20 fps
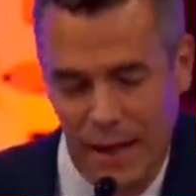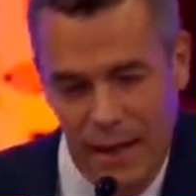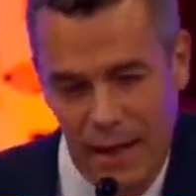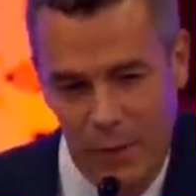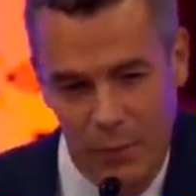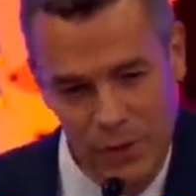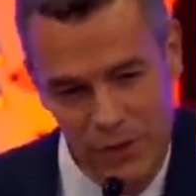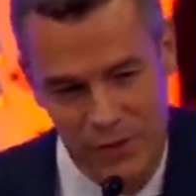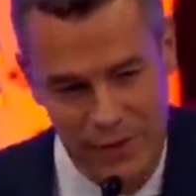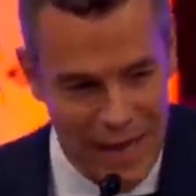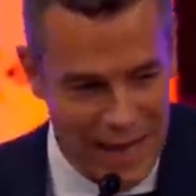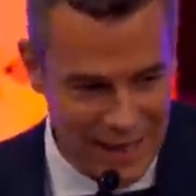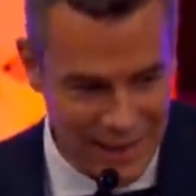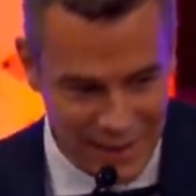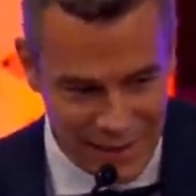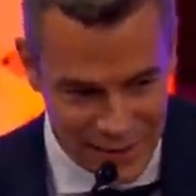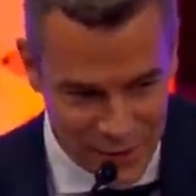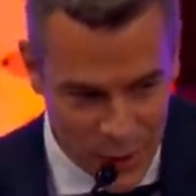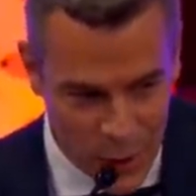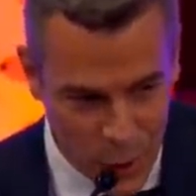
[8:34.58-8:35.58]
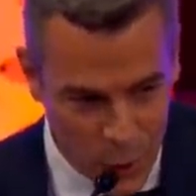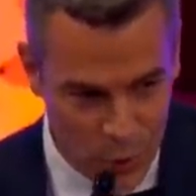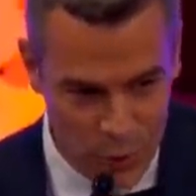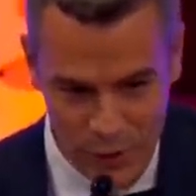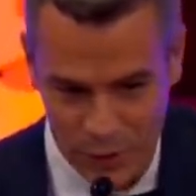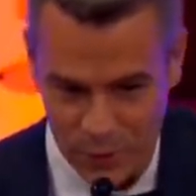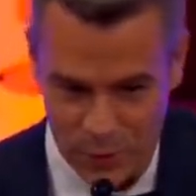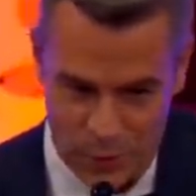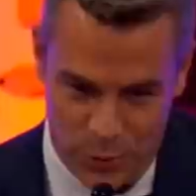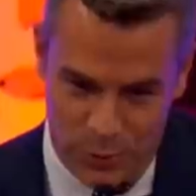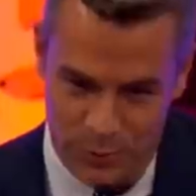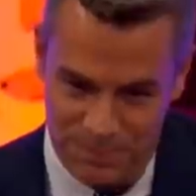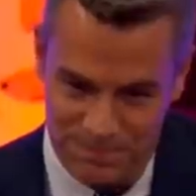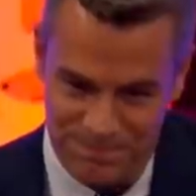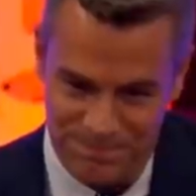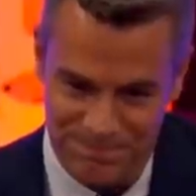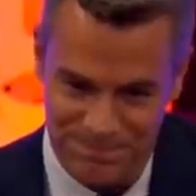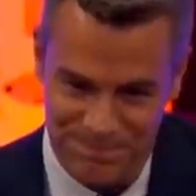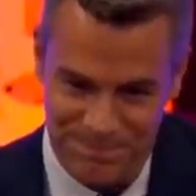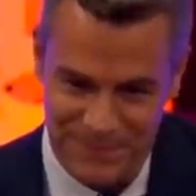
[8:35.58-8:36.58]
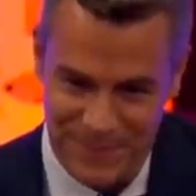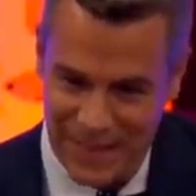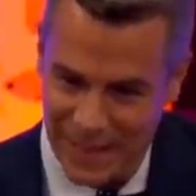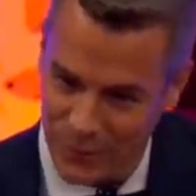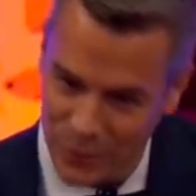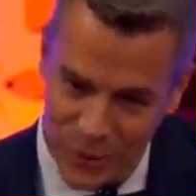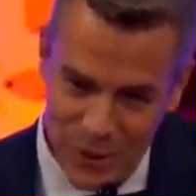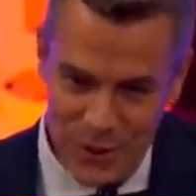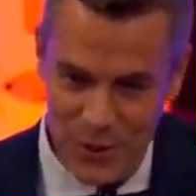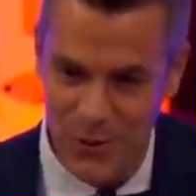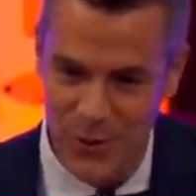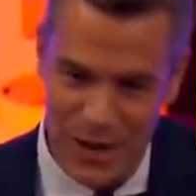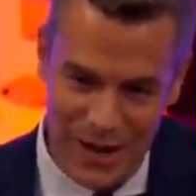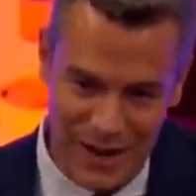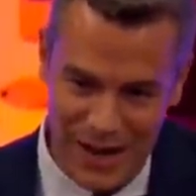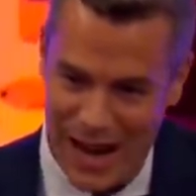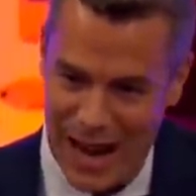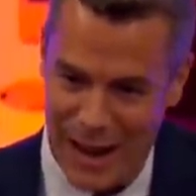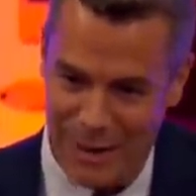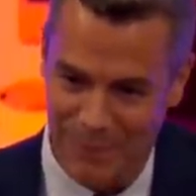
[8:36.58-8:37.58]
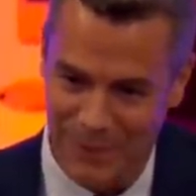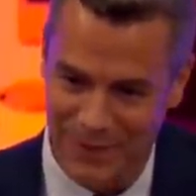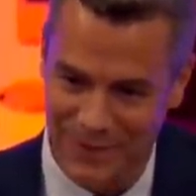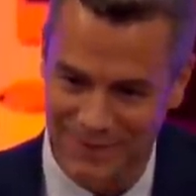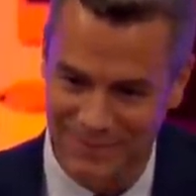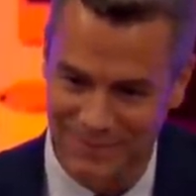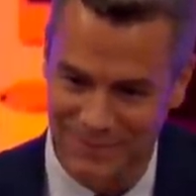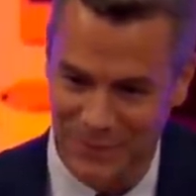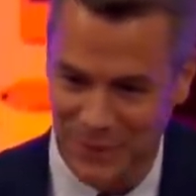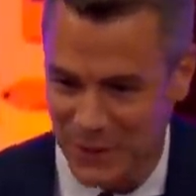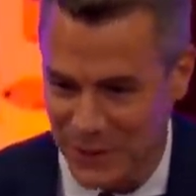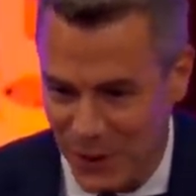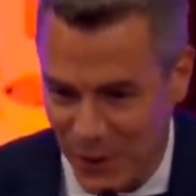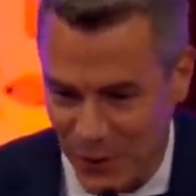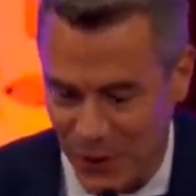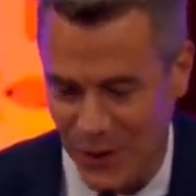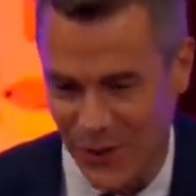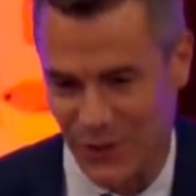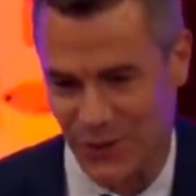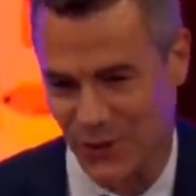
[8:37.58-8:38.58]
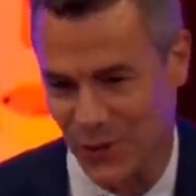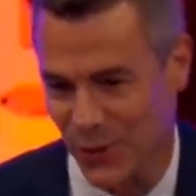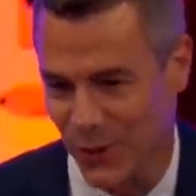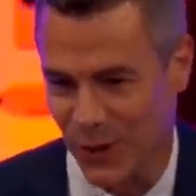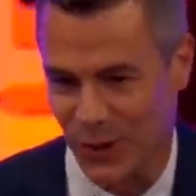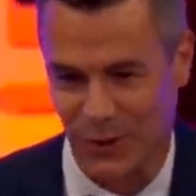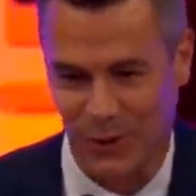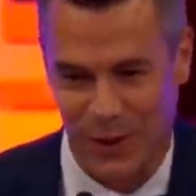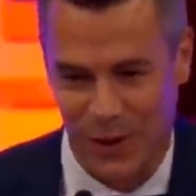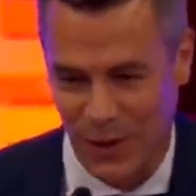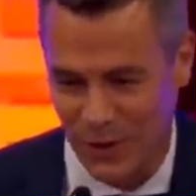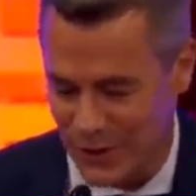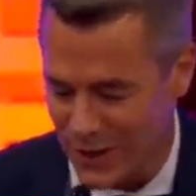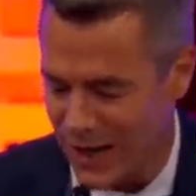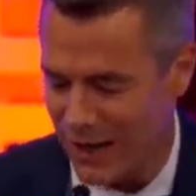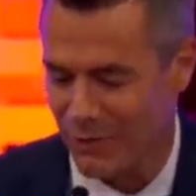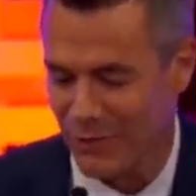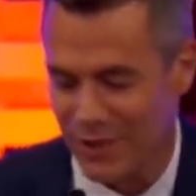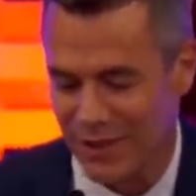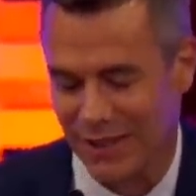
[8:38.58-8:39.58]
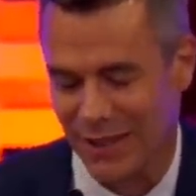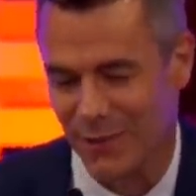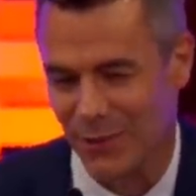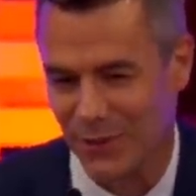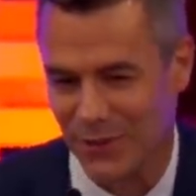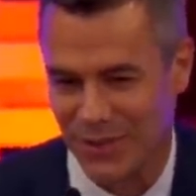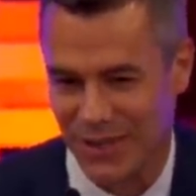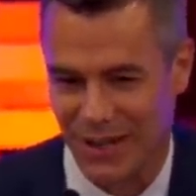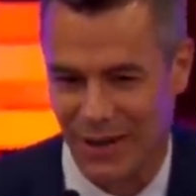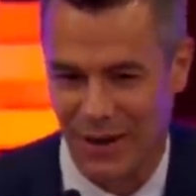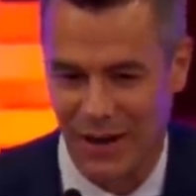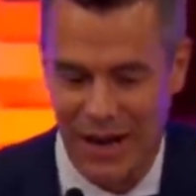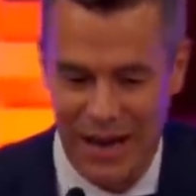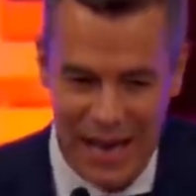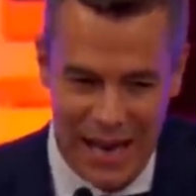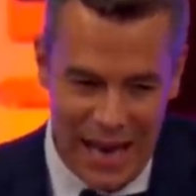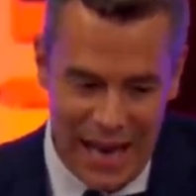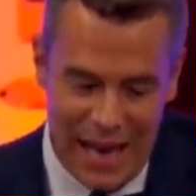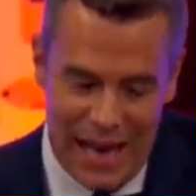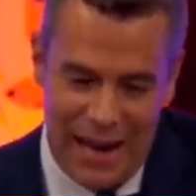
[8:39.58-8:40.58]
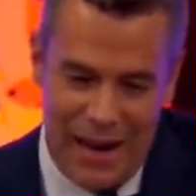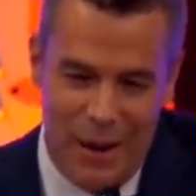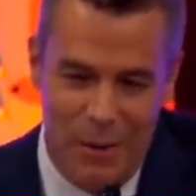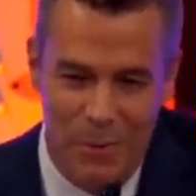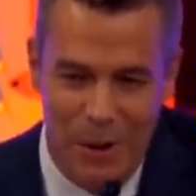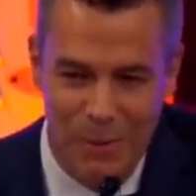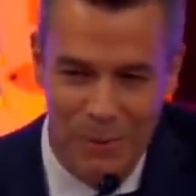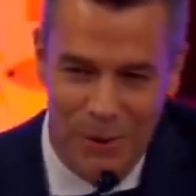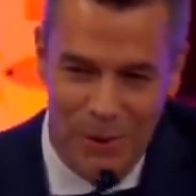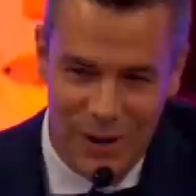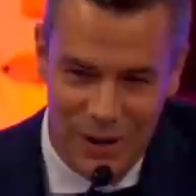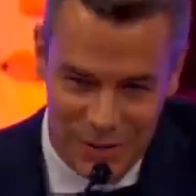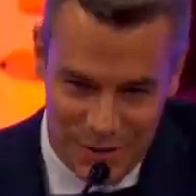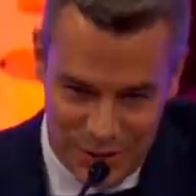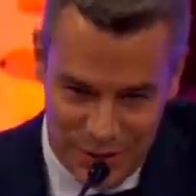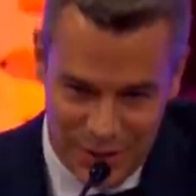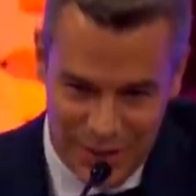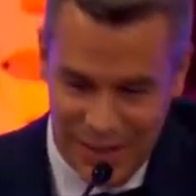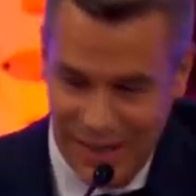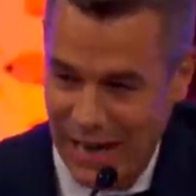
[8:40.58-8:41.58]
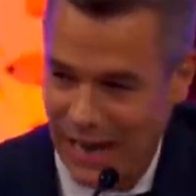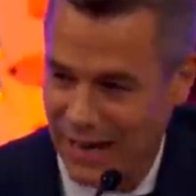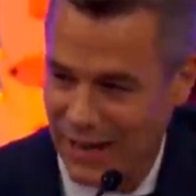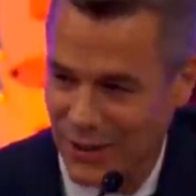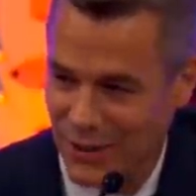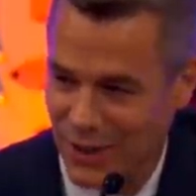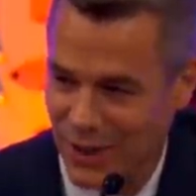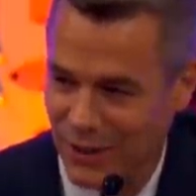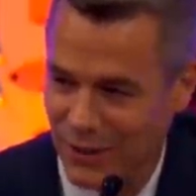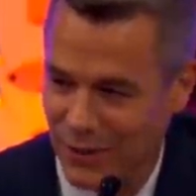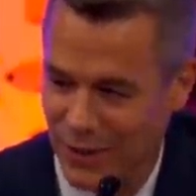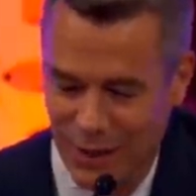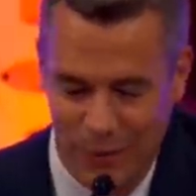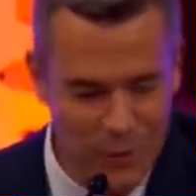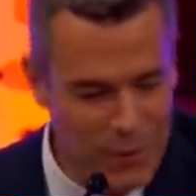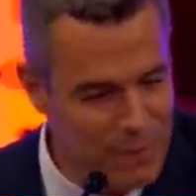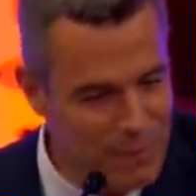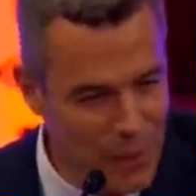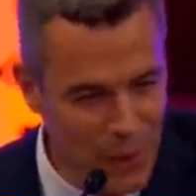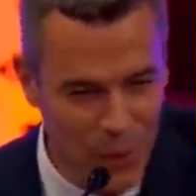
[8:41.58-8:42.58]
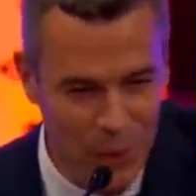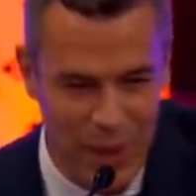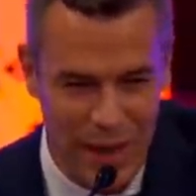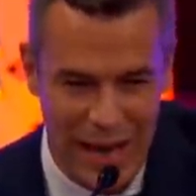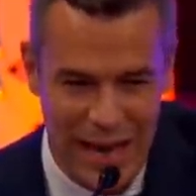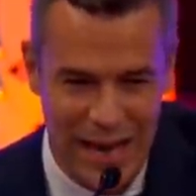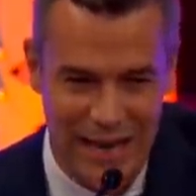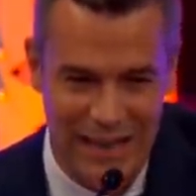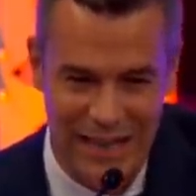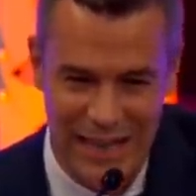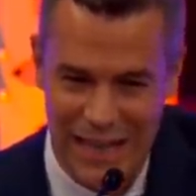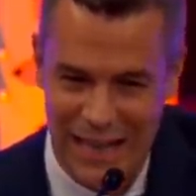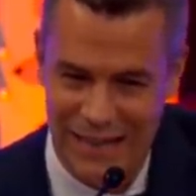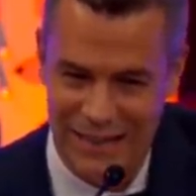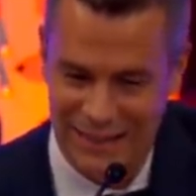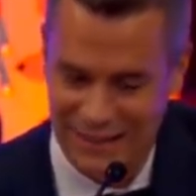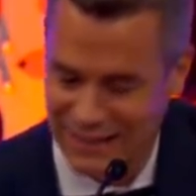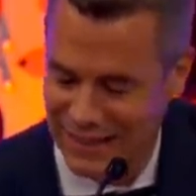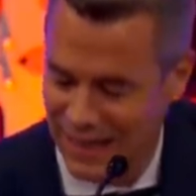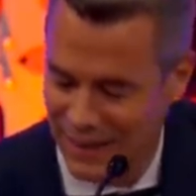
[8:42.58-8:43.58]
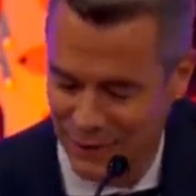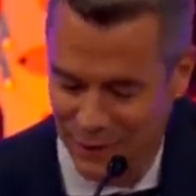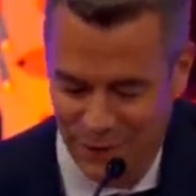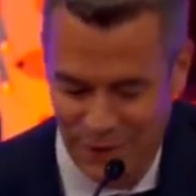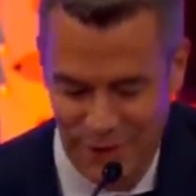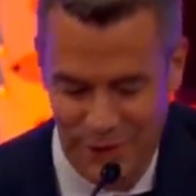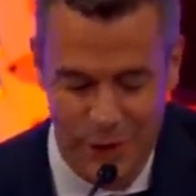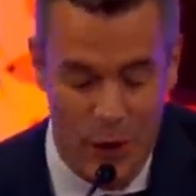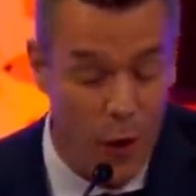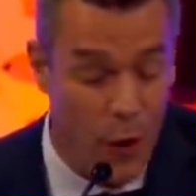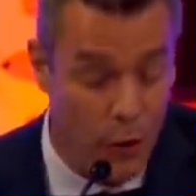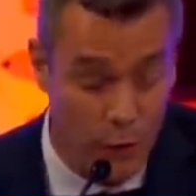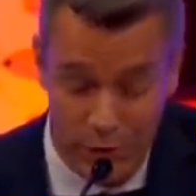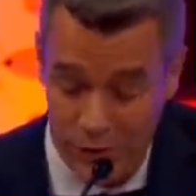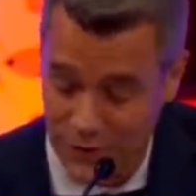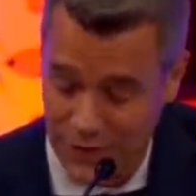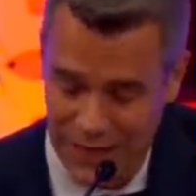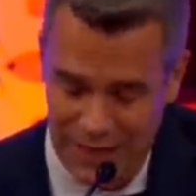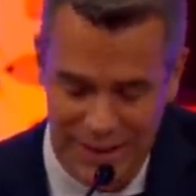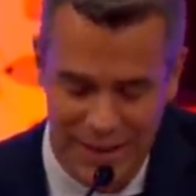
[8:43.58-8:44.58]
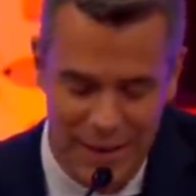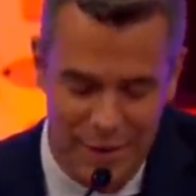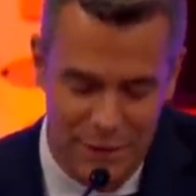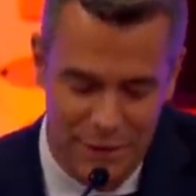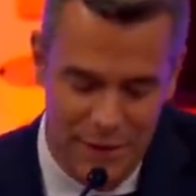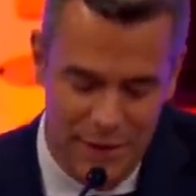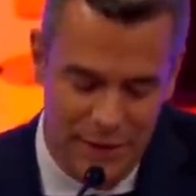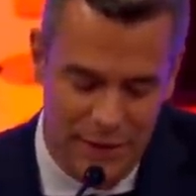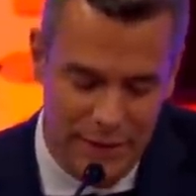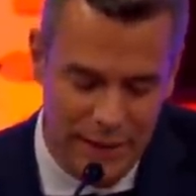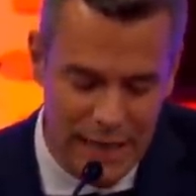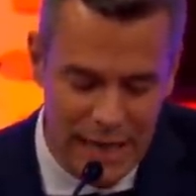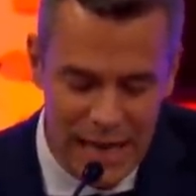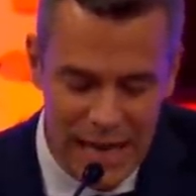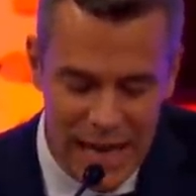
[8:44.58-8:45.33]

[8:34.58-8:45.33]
And we sat in this holding room, and we knew what had happened. We know the historic loss, everything was there. And I remember us looking at each other, and we both had that, that feeling. All of us had that feeling.